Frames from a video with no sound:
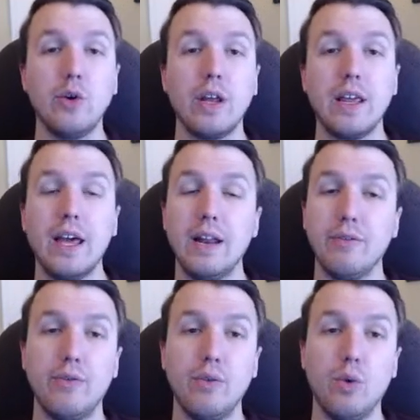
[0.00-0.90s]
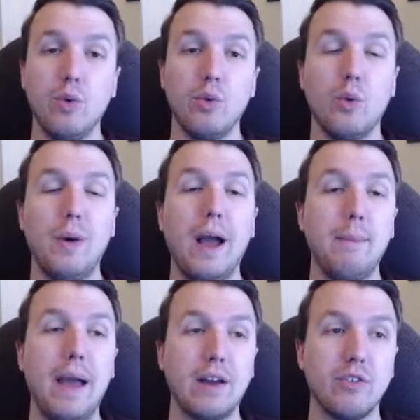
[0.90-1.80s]
you could get it, we'll buy
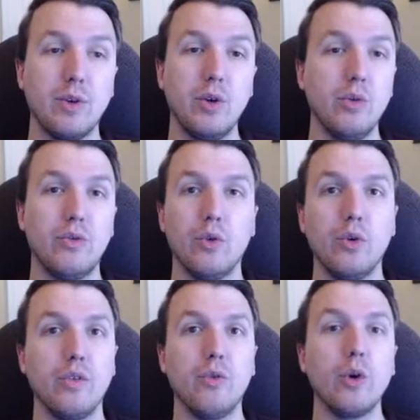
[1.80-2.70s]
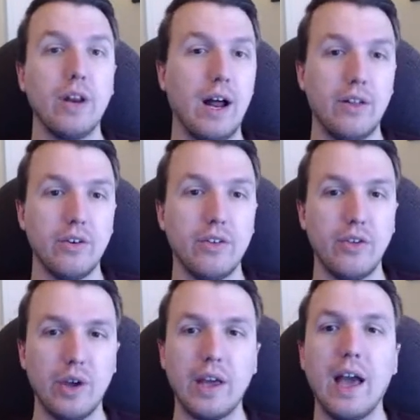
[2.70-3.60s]
it back from you for $40.
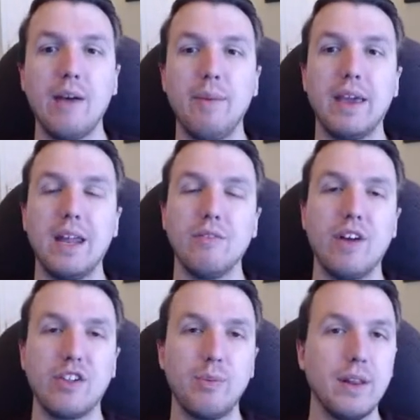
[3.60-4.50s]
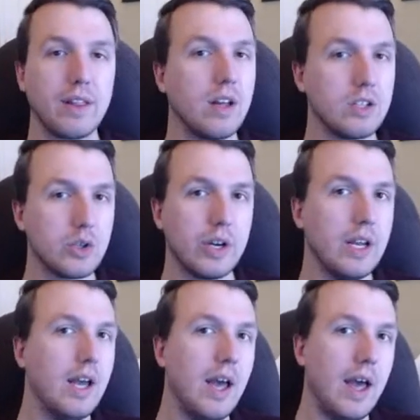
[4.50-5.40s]
So you can kind of make an investment in the
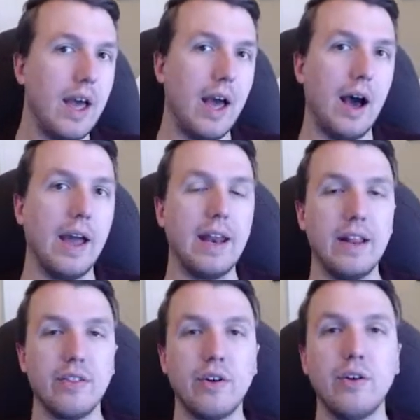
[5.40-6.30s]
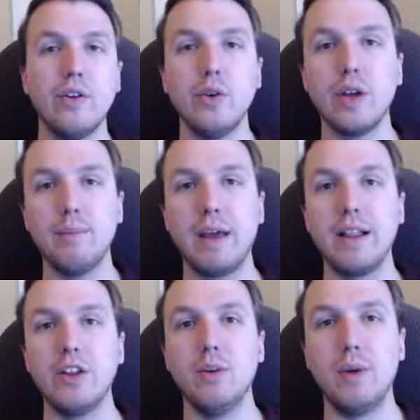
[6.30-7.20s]
country, and in turn, you can
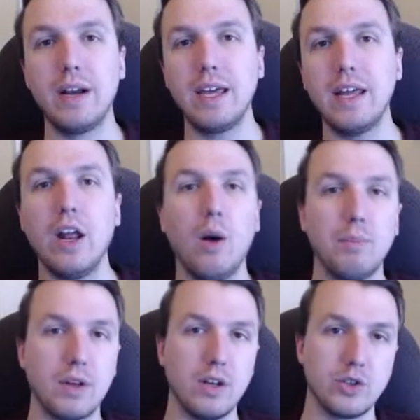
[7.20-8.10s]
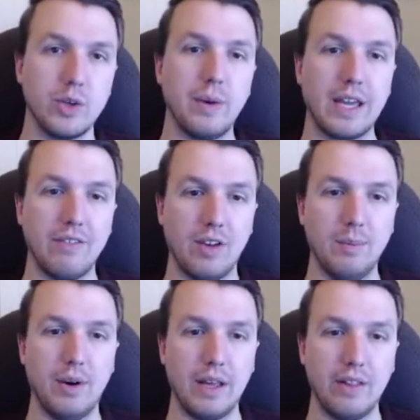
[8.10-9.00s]
make a little money and help the country by giving
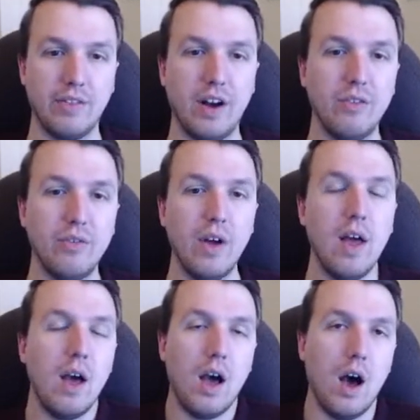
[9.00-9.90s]
them money itself.